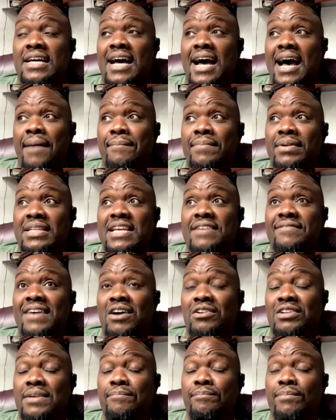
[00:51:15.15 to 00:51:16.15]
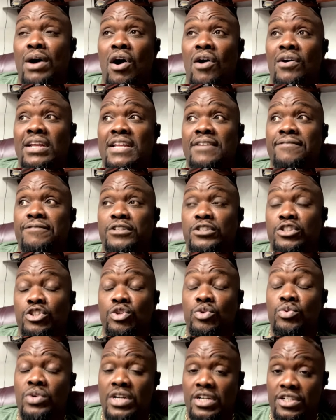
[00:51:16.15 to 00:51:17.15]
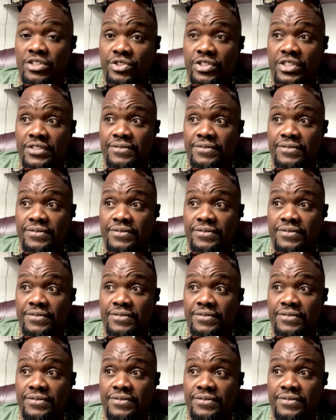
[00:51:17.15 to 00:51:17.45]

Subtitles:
I believe I only bought in for 200.